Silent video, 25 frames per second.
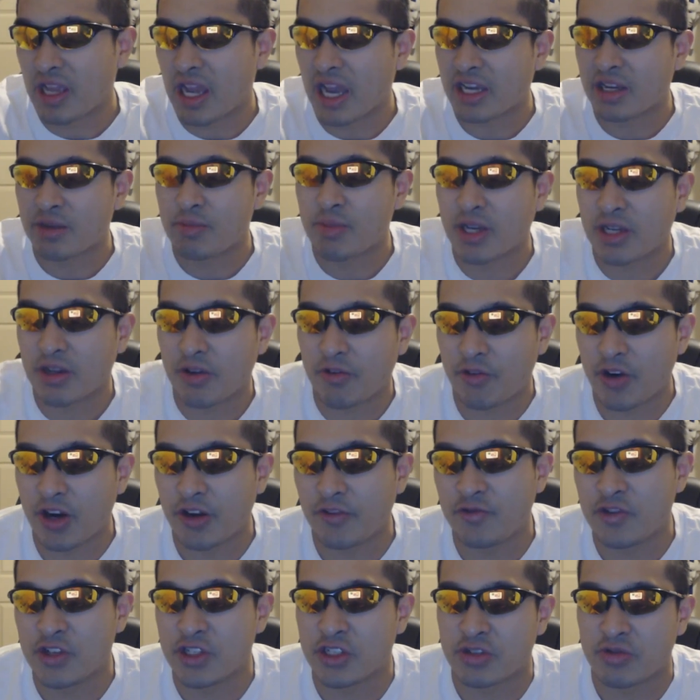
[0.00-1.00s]
I can make a
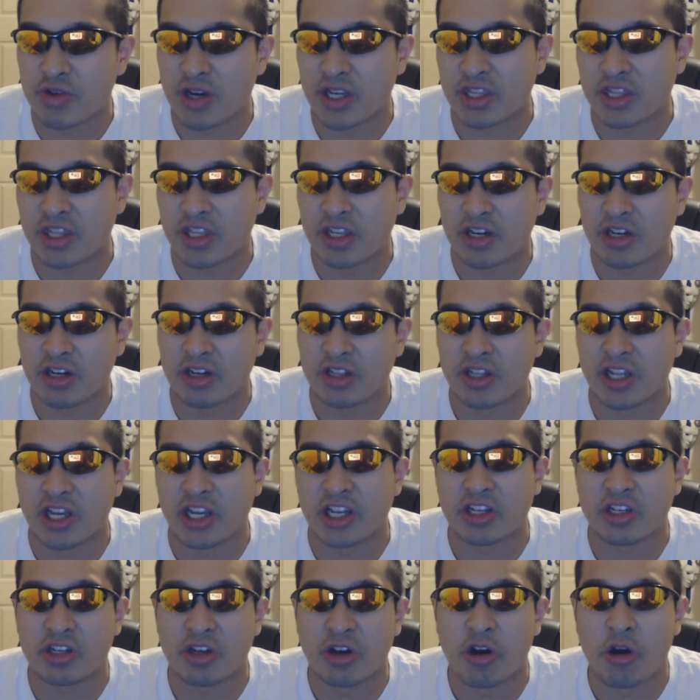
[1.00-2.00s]
reference right there,
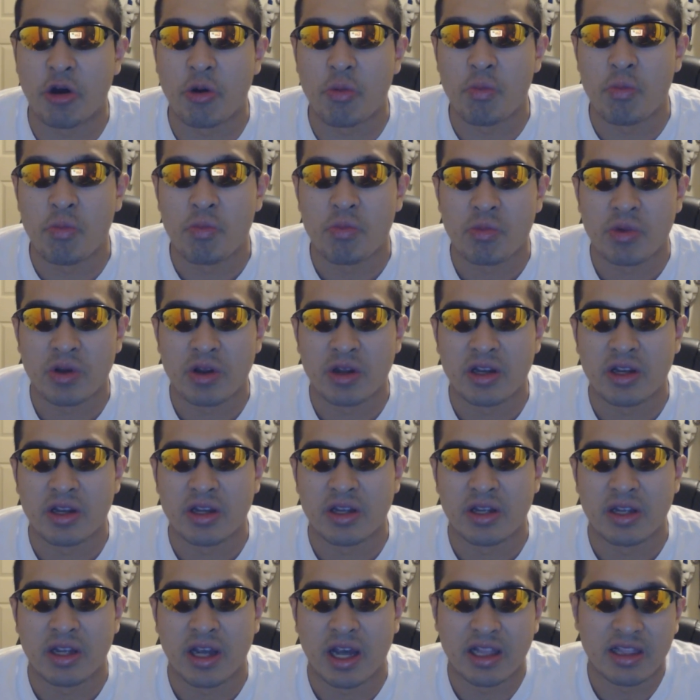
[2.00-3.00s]
like
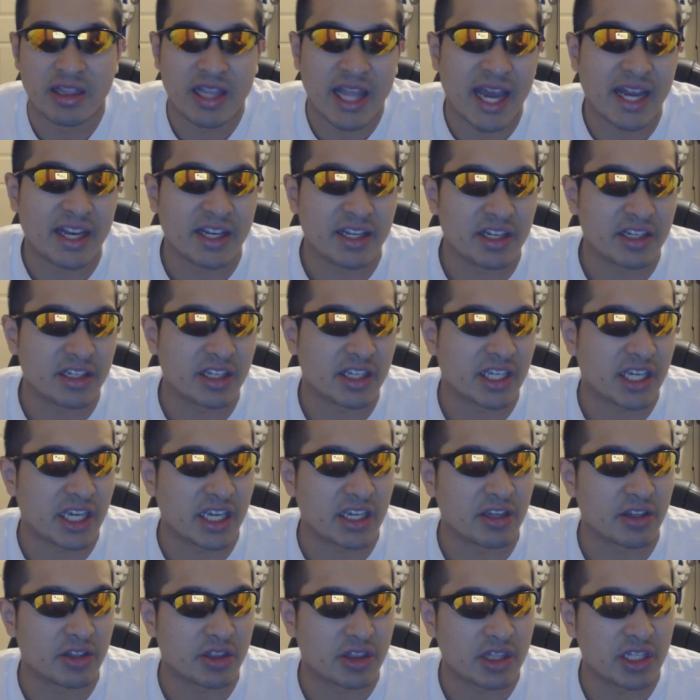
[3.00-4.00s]
Aladdin and the
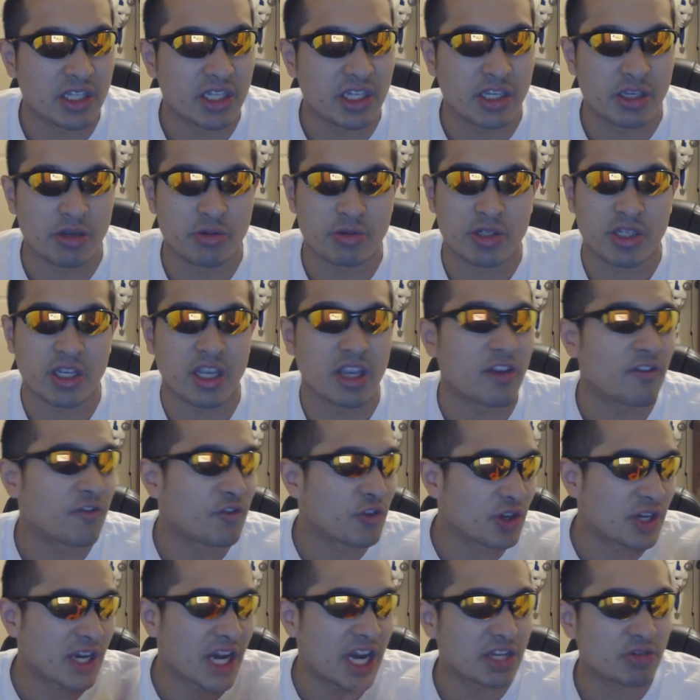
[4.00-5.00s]
King of Thieves. If
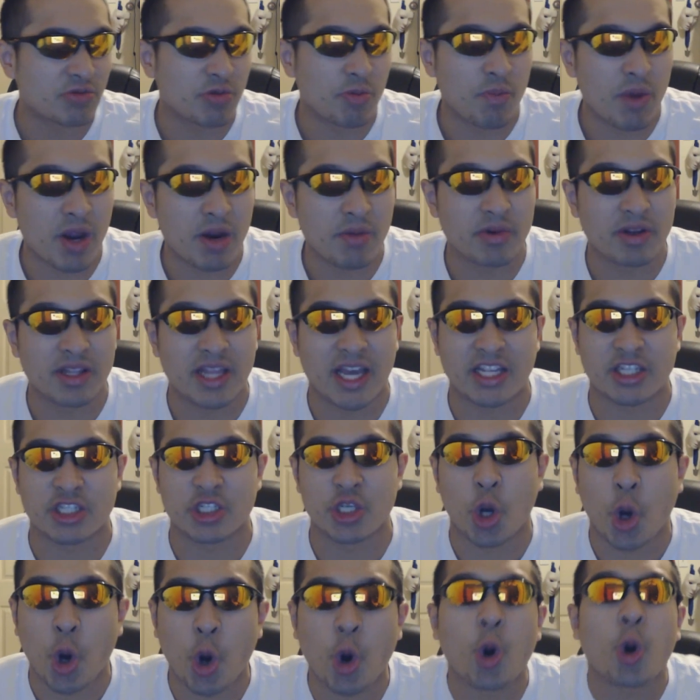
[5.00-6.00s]
you guys remember
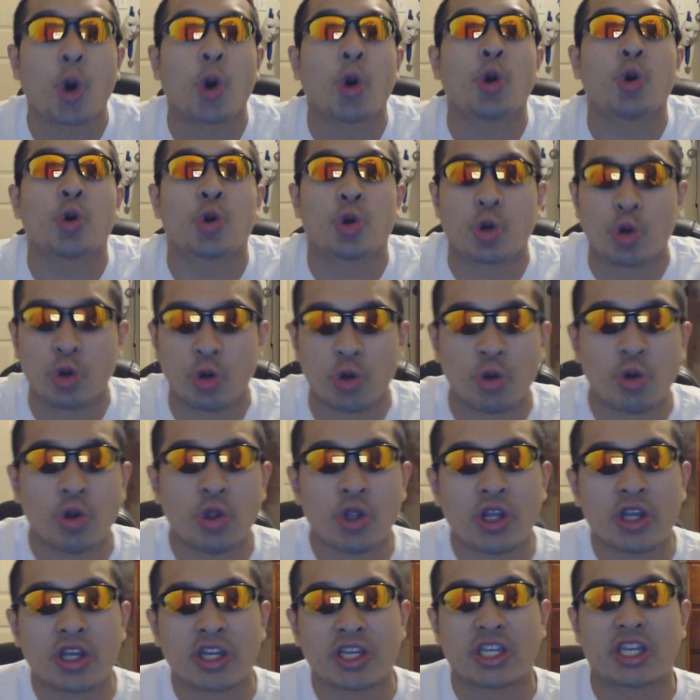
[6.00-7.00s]
that turtle
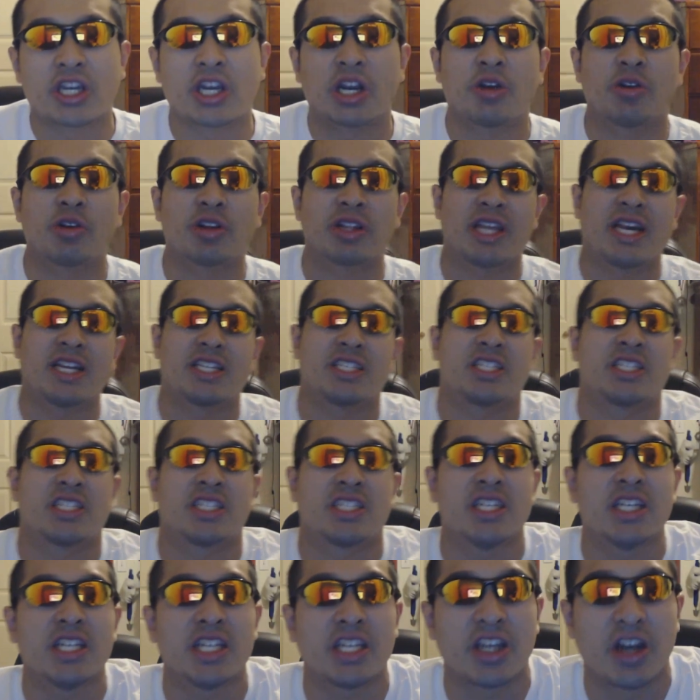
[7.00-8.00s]
carrying that
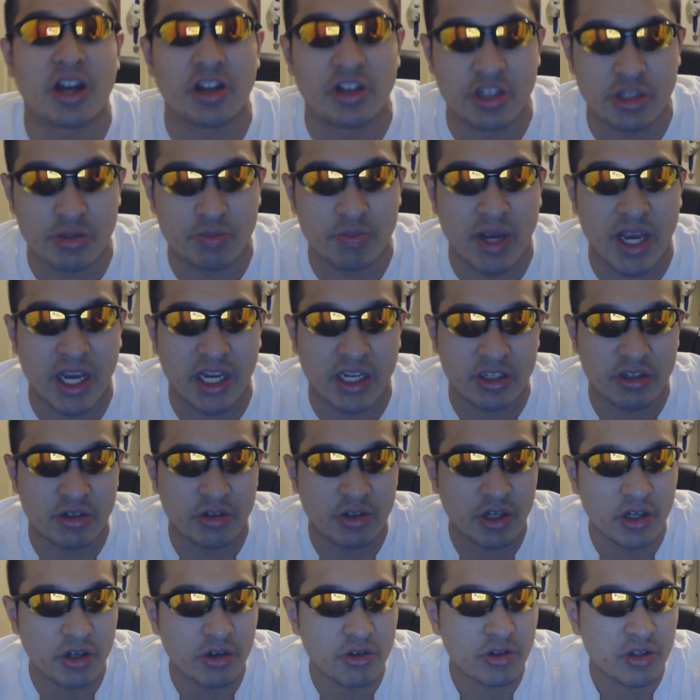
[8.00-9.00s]
city on its back,
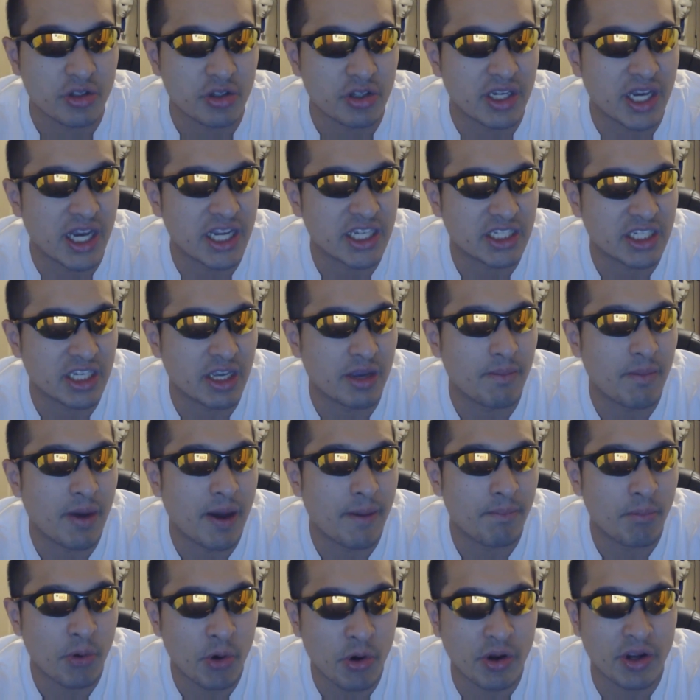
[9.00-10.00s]
you know? You guys get
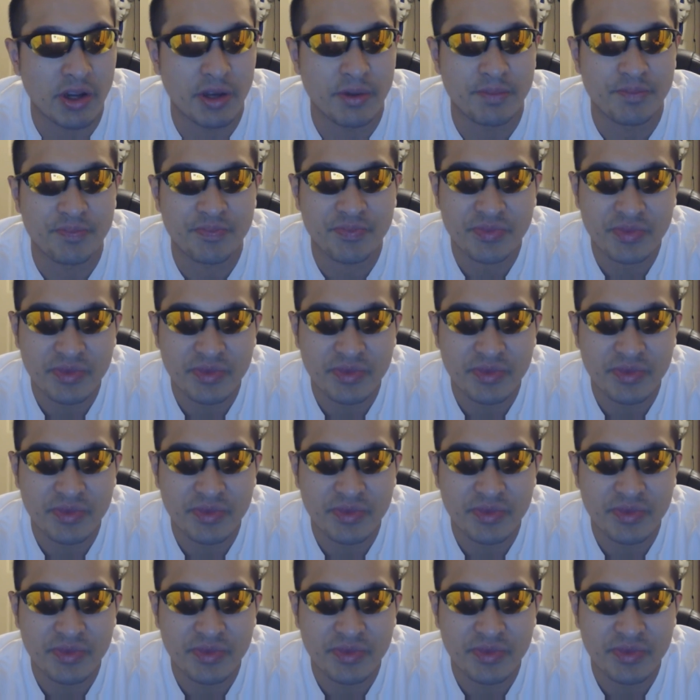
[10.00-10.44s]
my point.